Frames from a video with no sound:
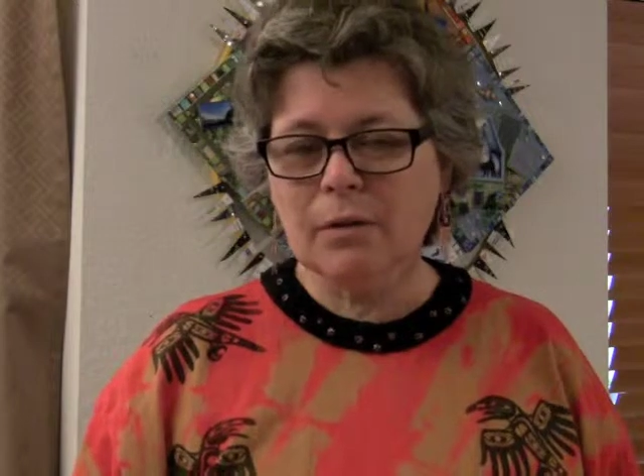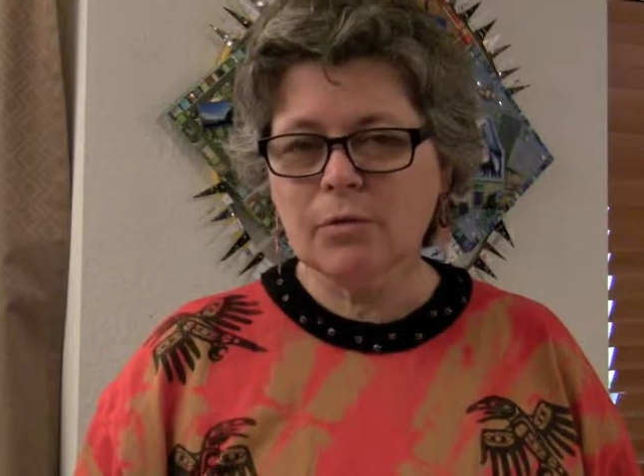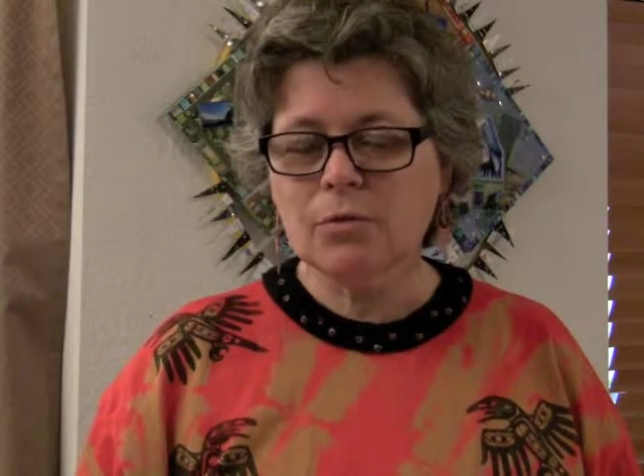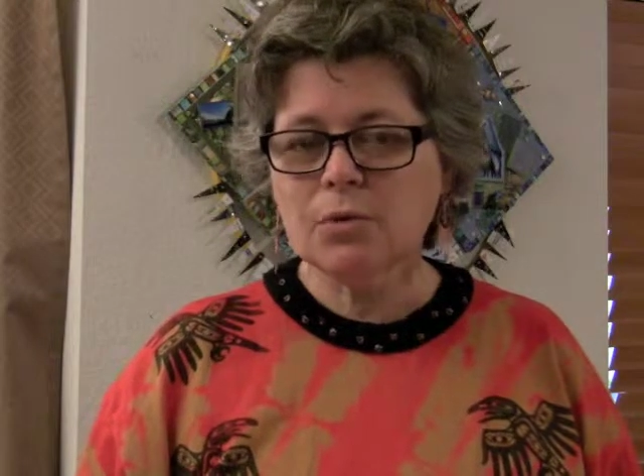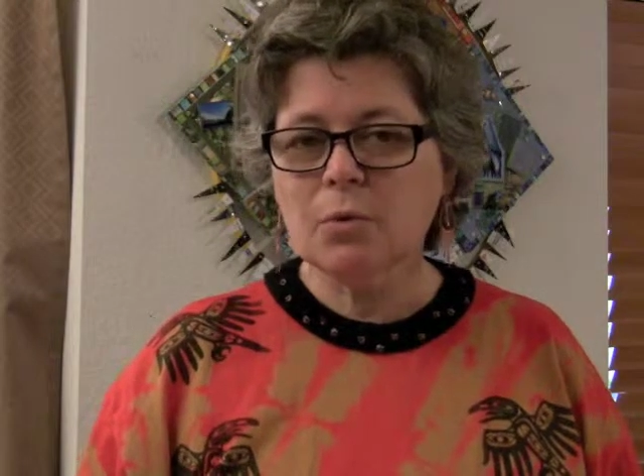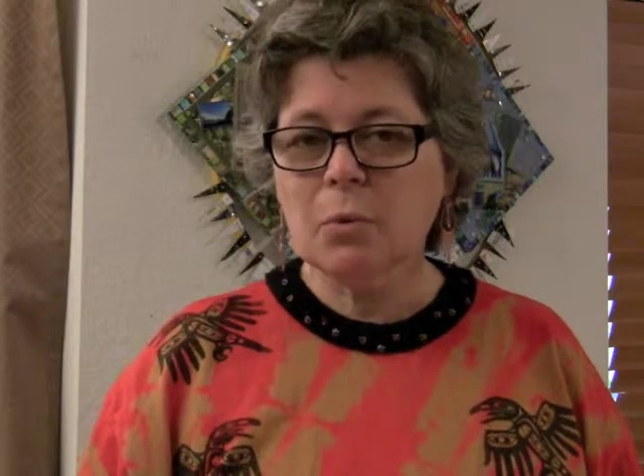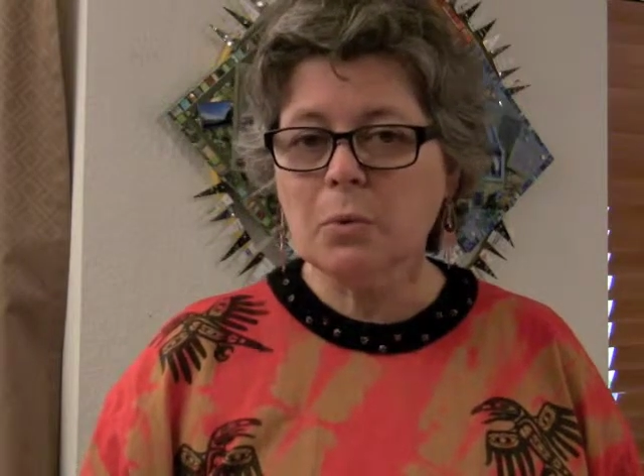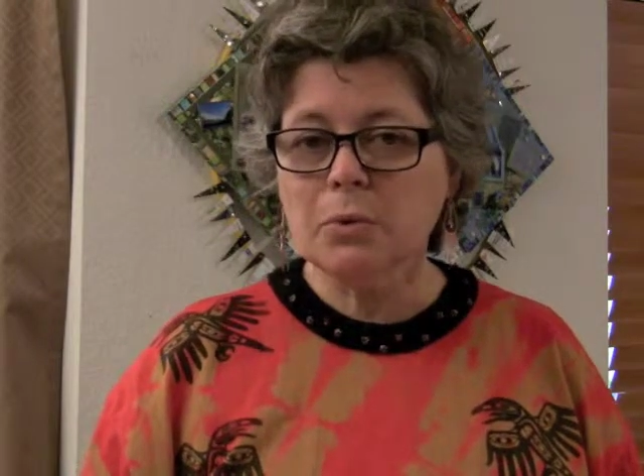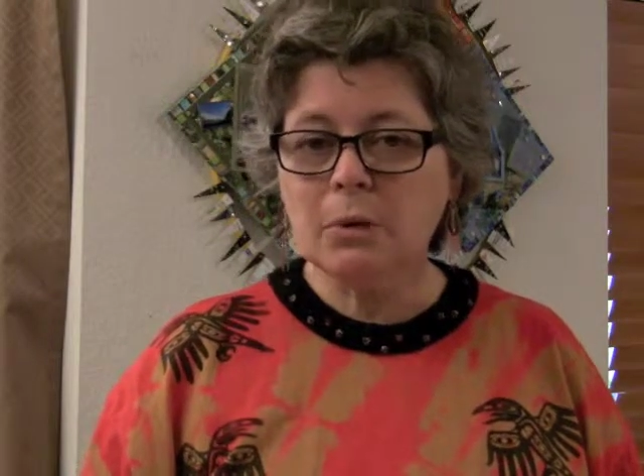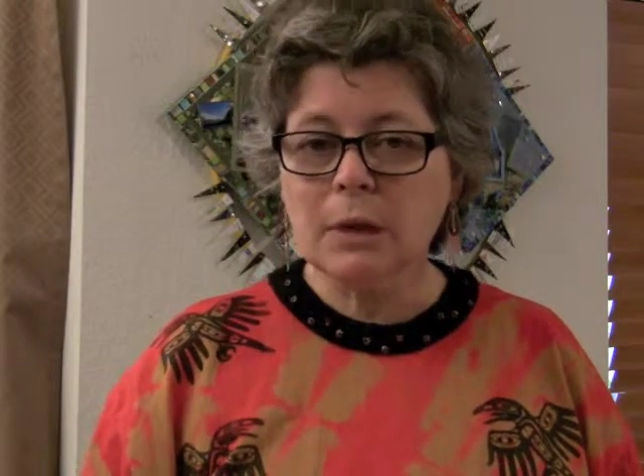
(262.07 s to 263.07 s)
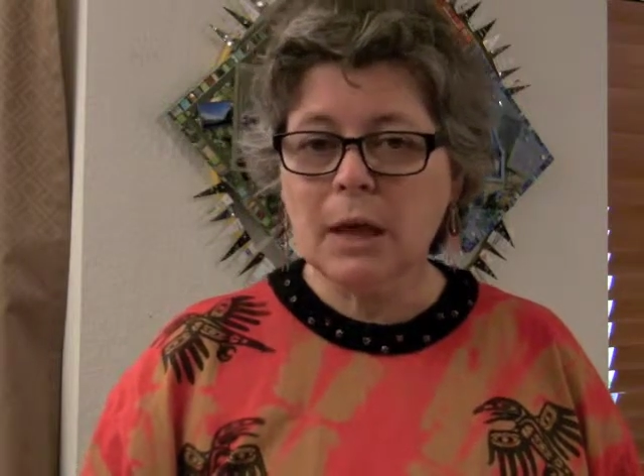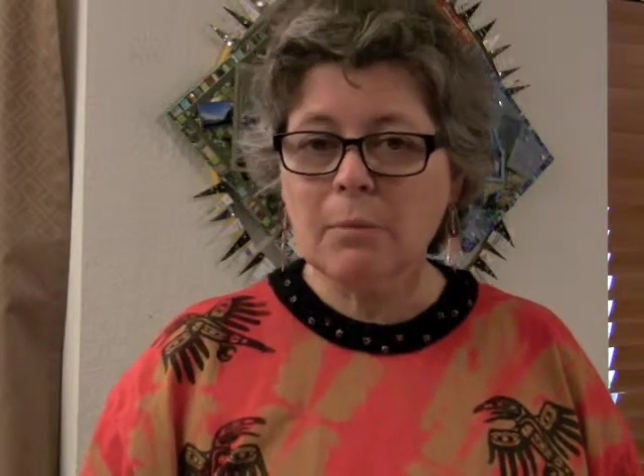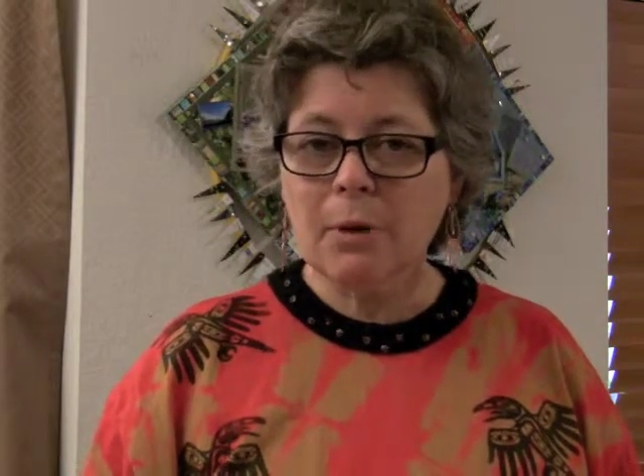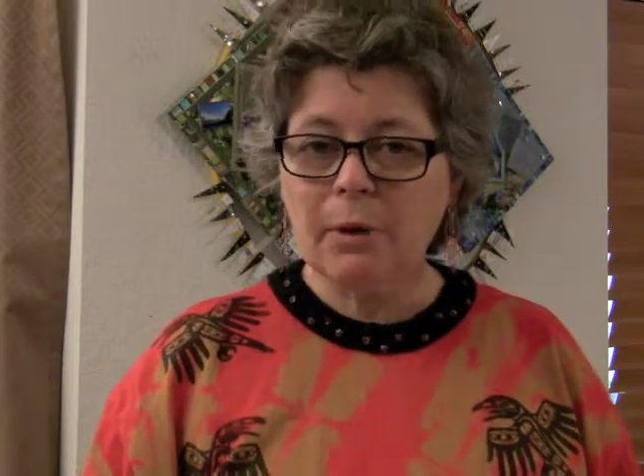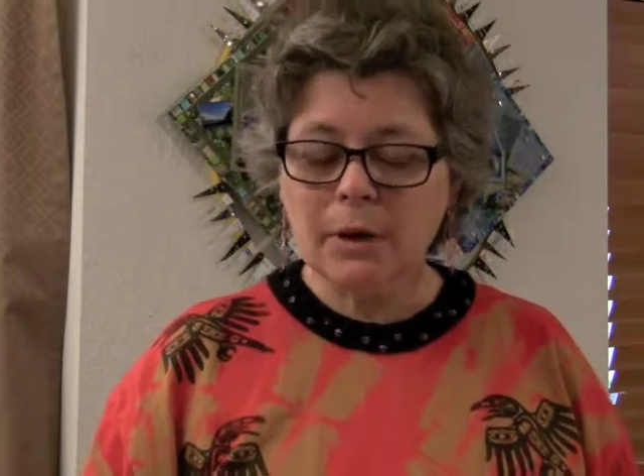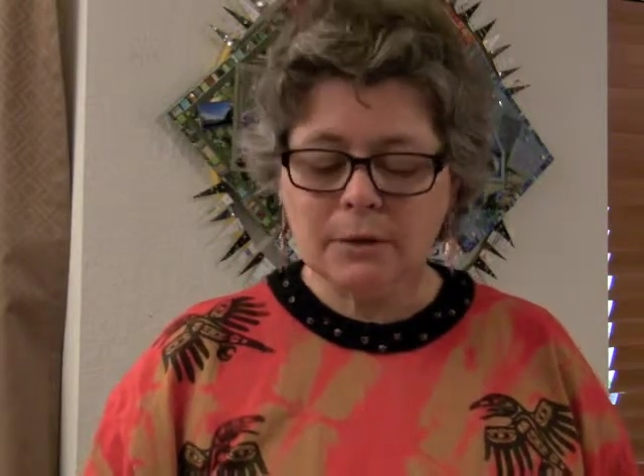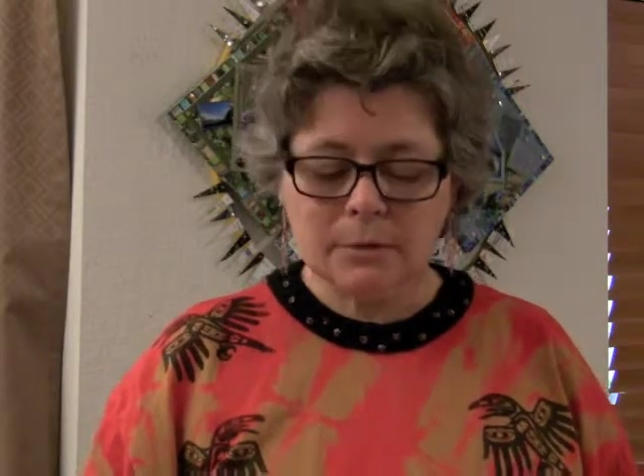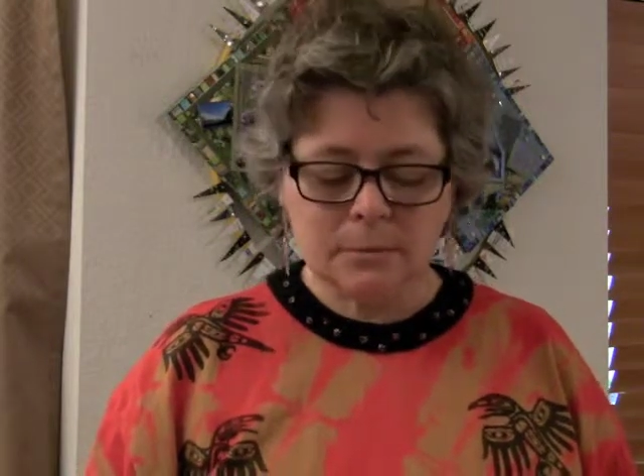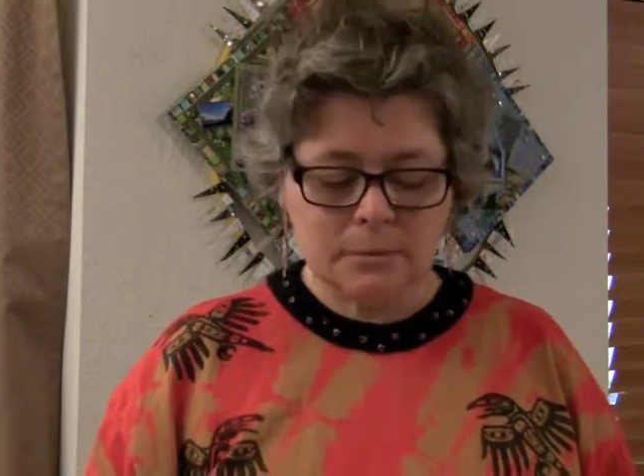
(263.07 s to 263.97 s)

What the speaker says: through schools and libraries.